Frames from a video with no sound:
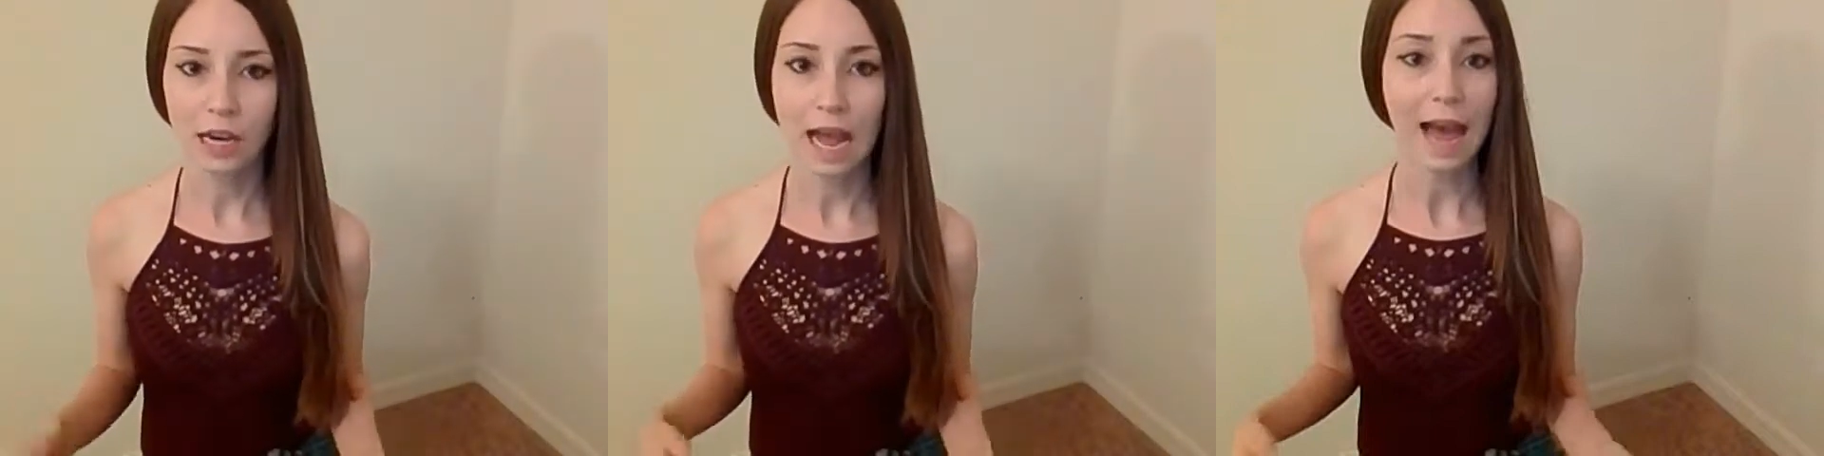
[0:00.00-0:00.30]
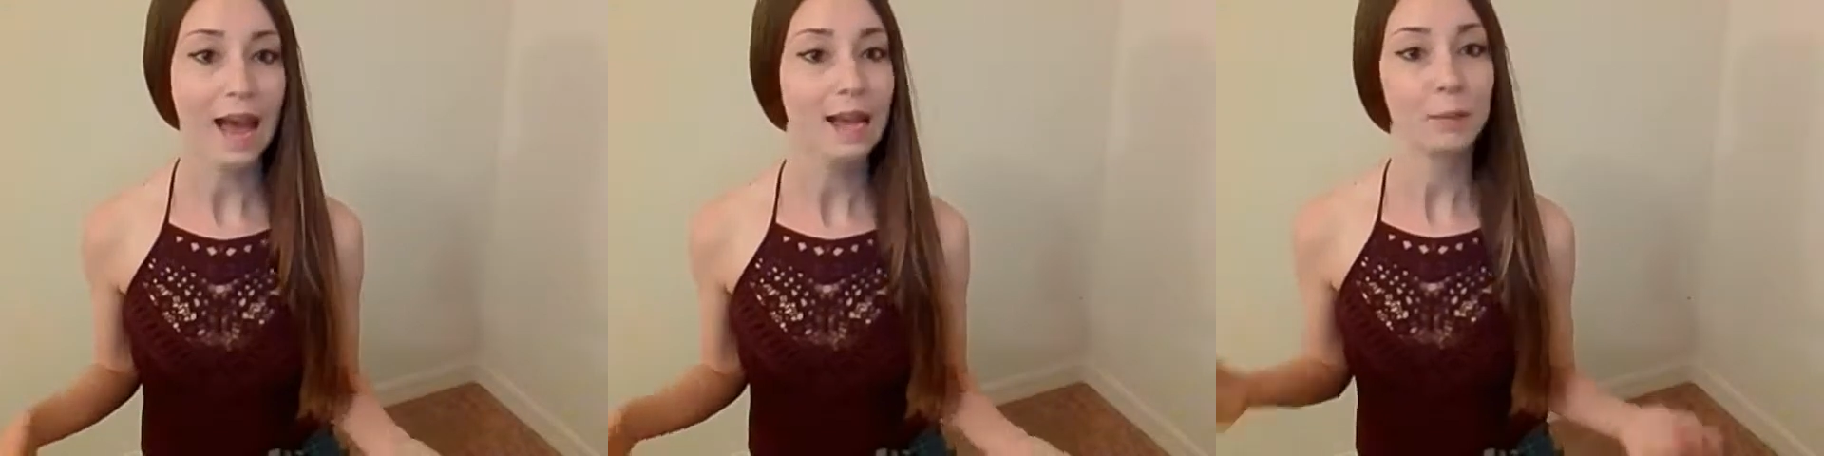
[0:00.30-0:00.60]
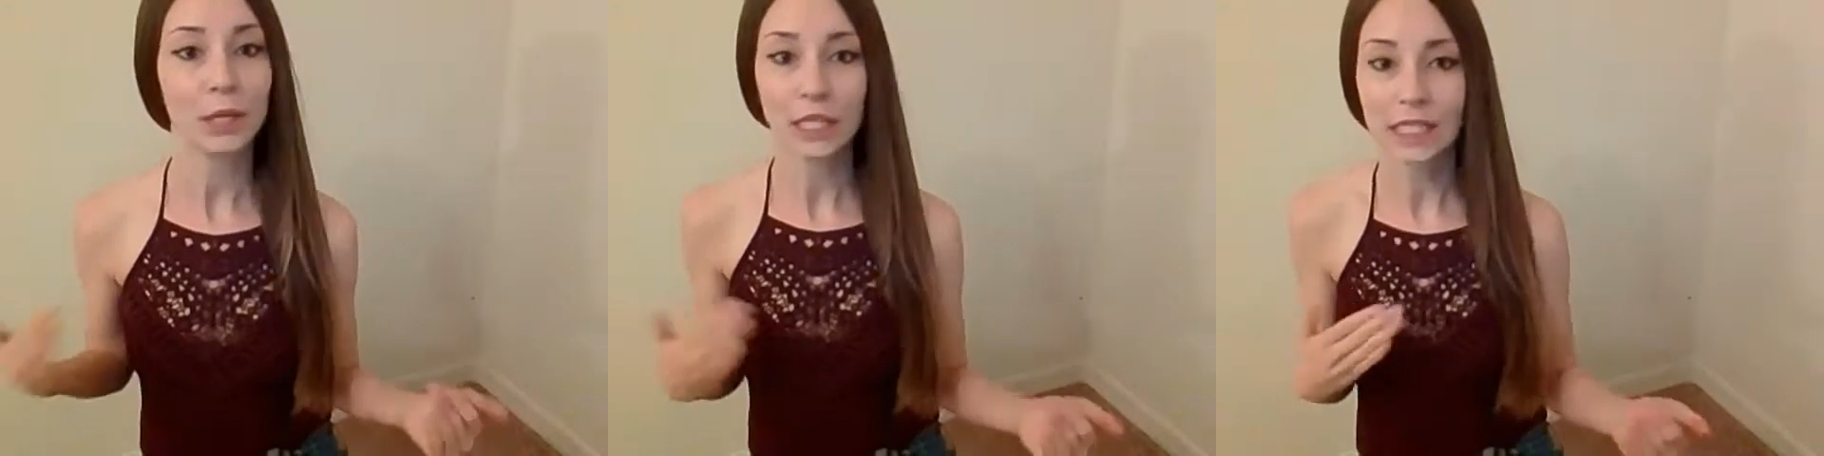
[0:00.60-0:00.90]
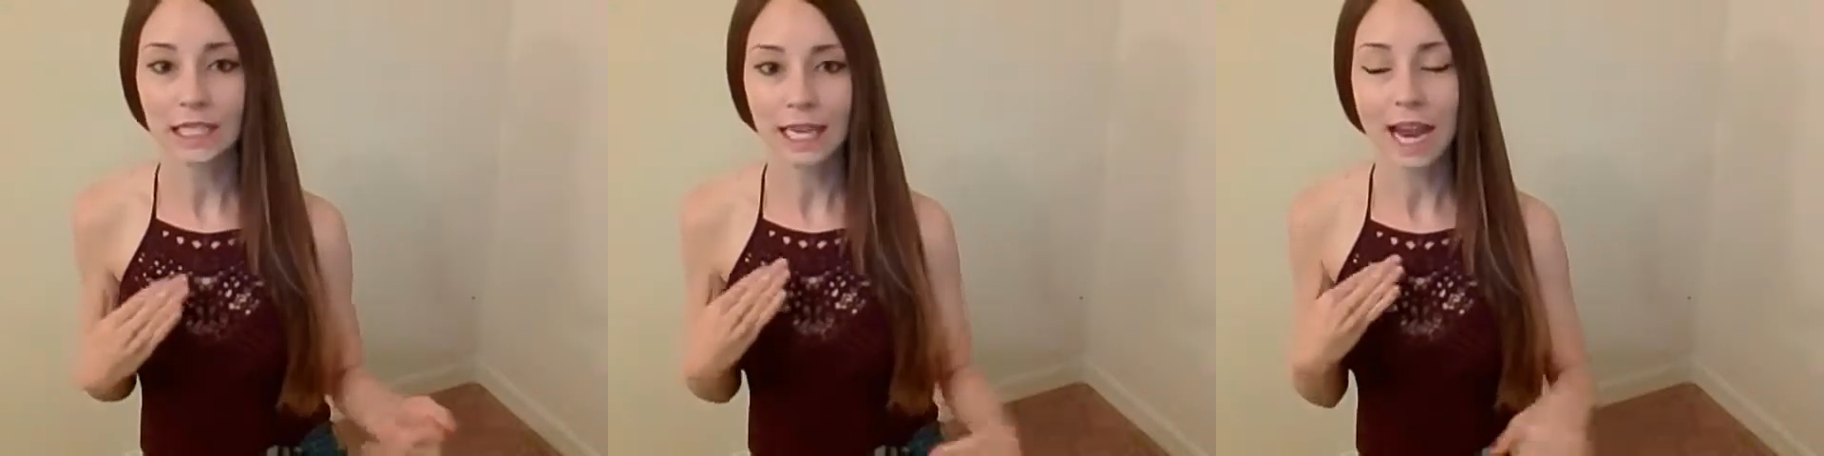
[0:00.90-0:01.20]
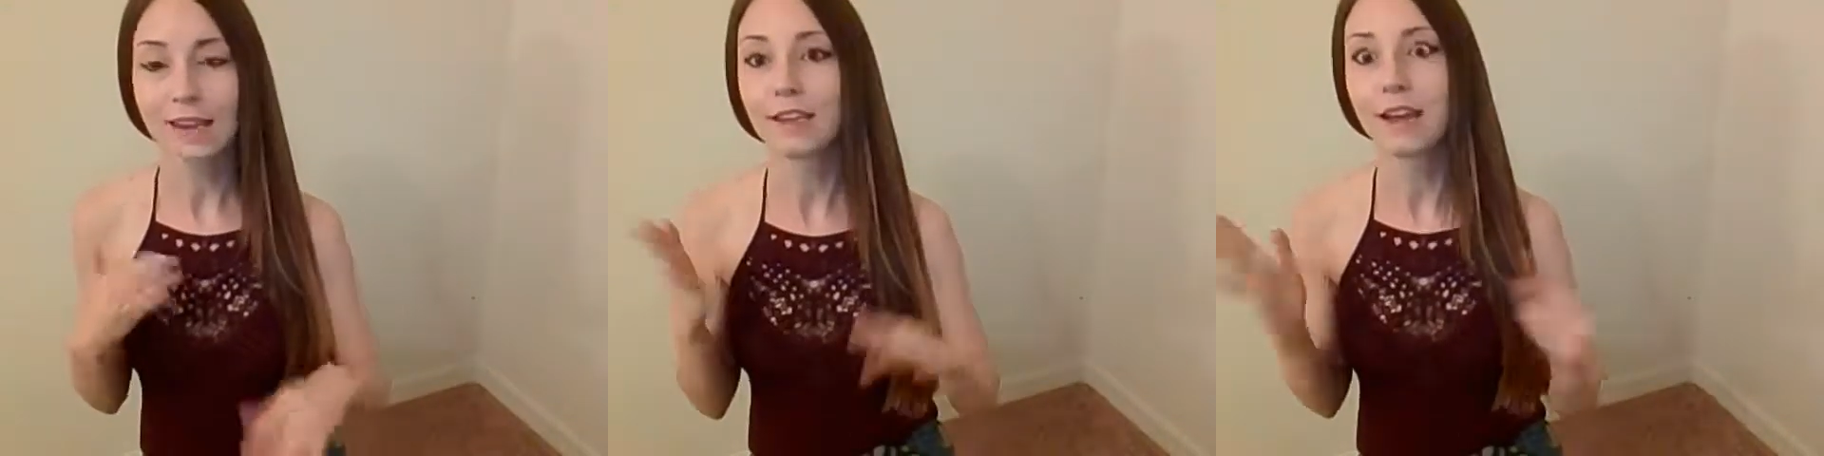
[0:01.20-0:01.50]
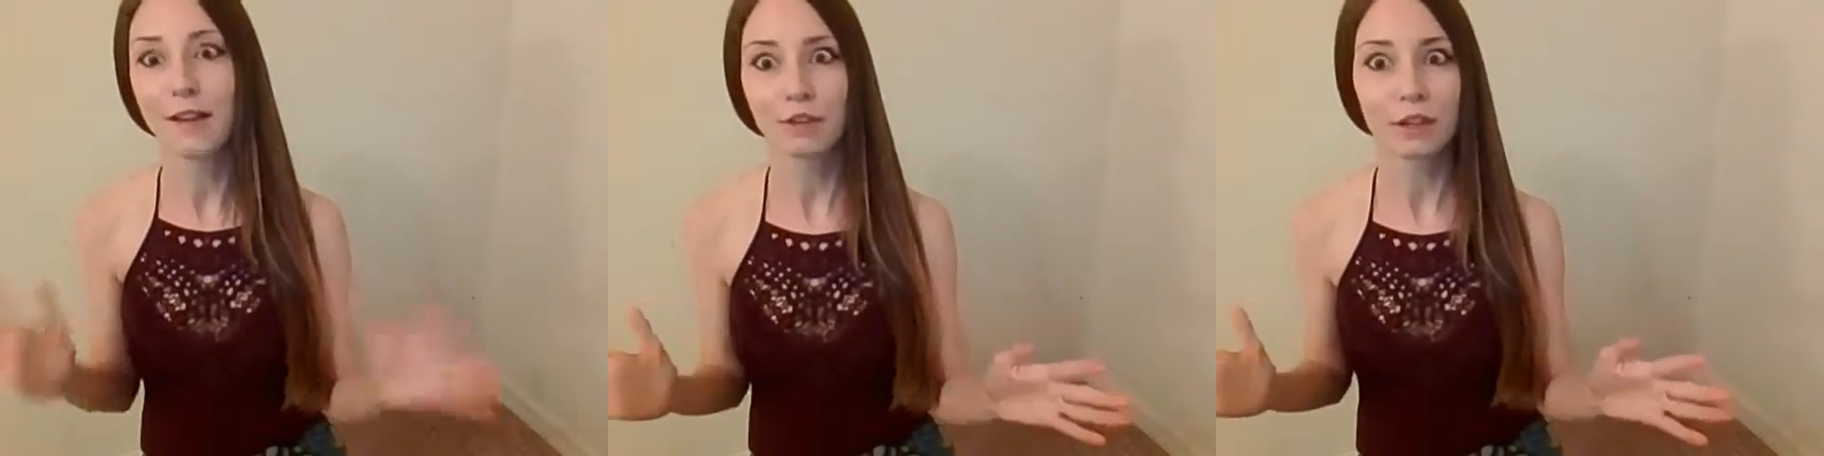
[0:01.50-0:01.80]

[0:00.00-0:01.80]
I personally had never